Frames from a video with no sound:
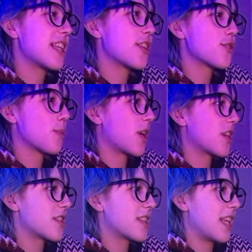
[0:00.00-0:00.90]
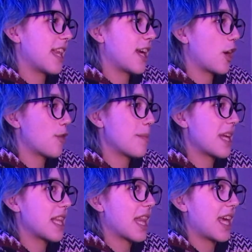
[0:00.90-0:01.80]
those words and they hurt
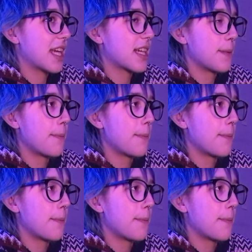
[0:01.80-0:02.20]
me, like,